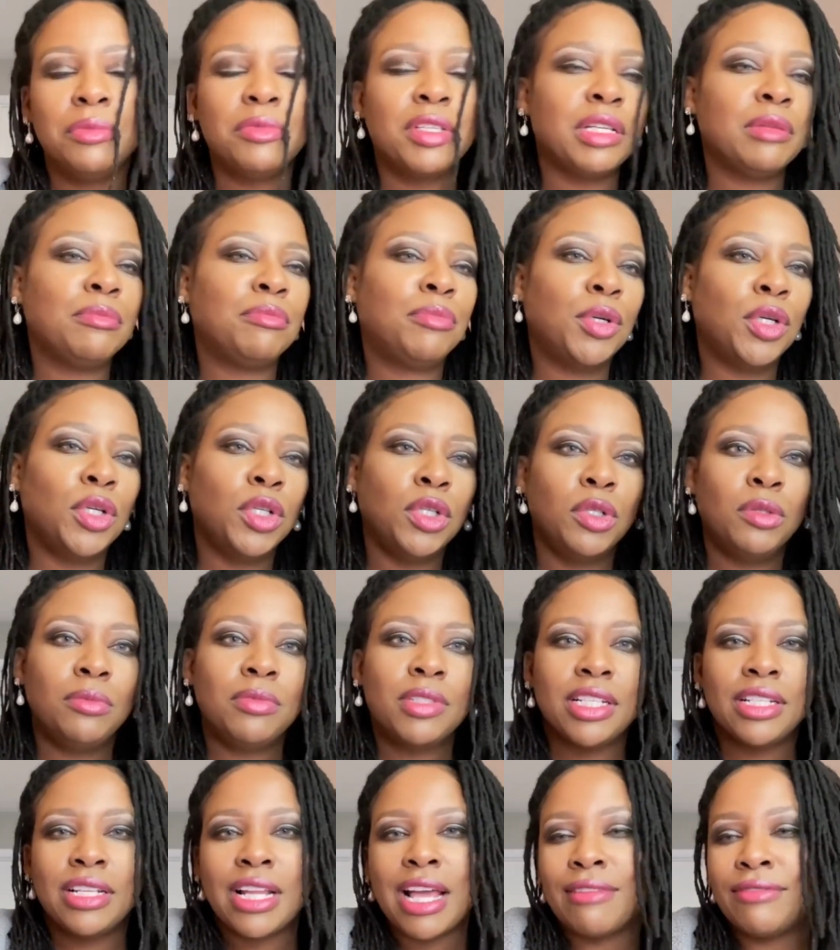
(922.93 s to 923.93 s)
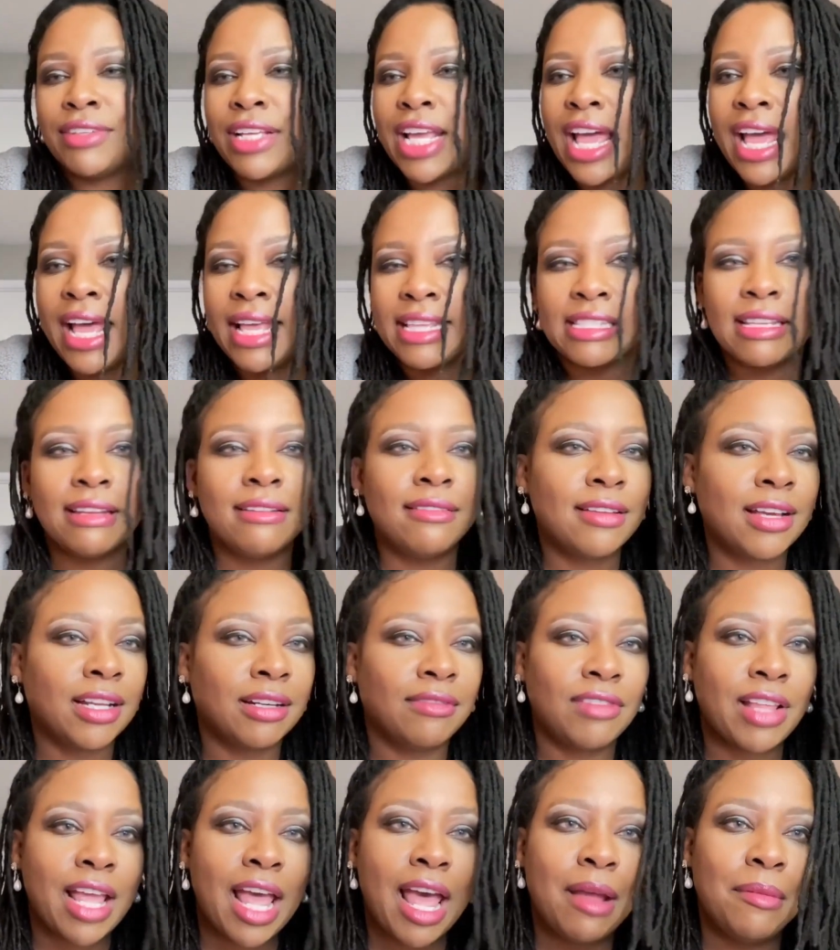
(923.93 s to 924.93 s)
Didn't poop. Didn't have gas and none
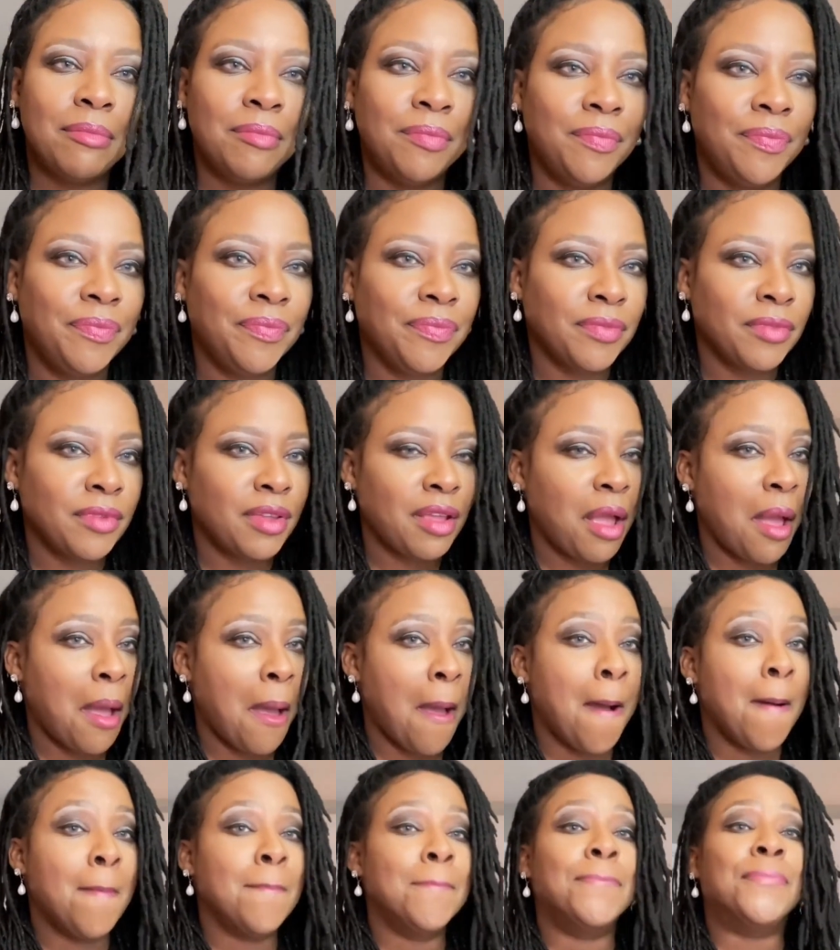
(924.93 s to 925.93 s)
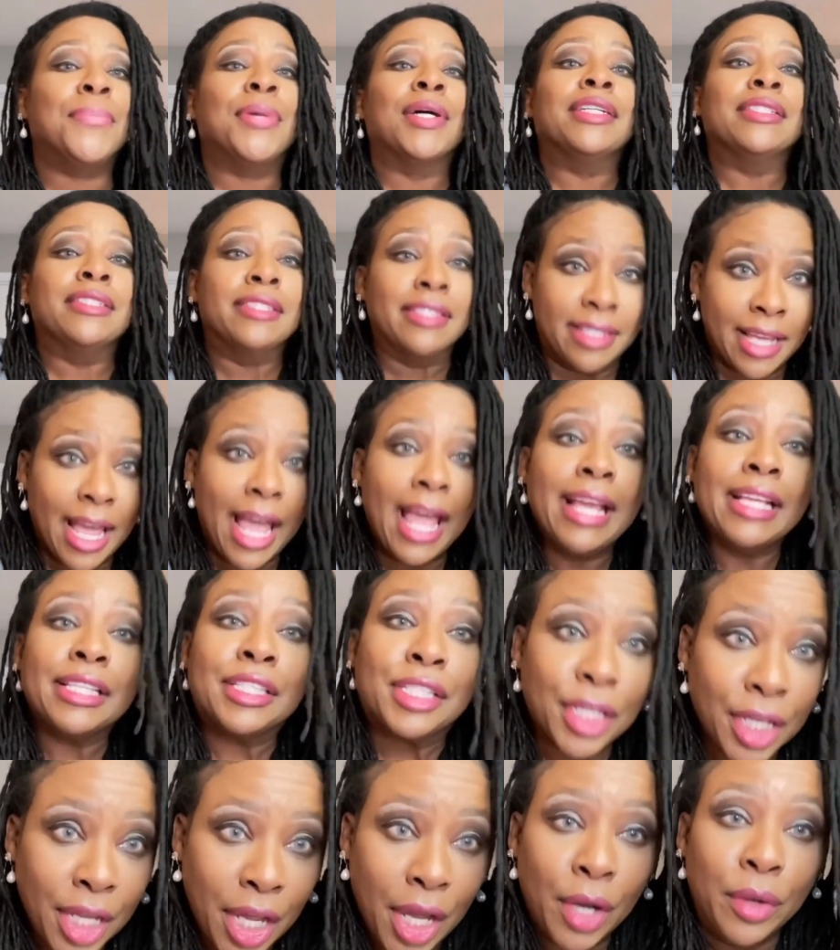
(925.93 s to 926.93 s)
of that. But day
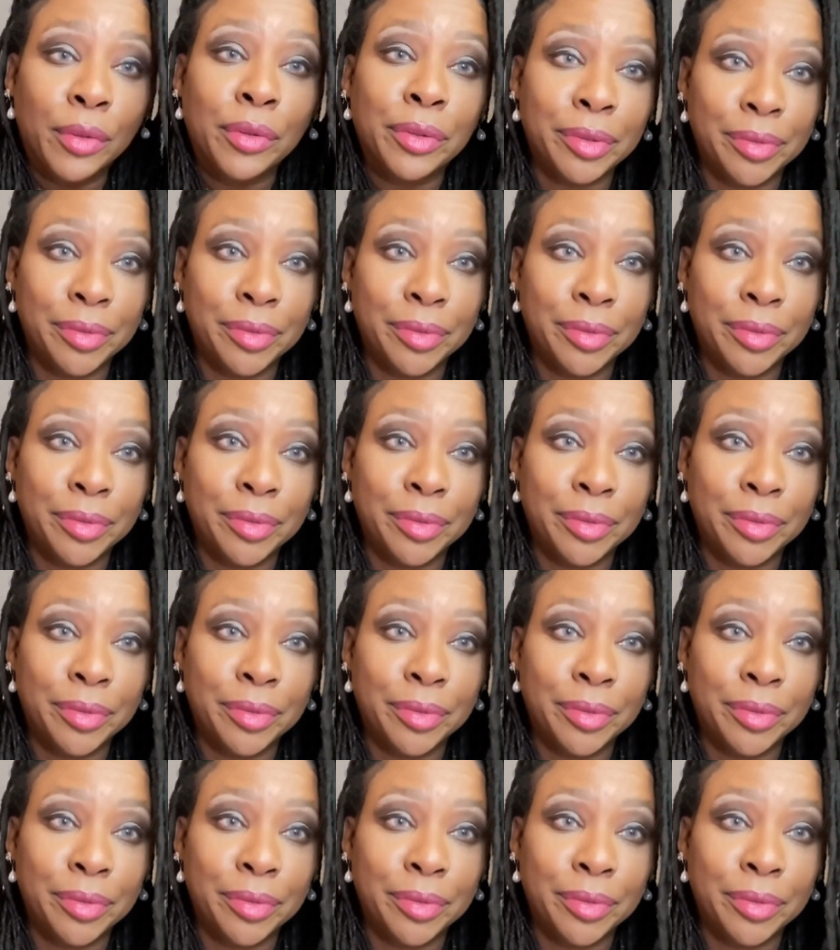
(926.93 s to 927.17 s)
2.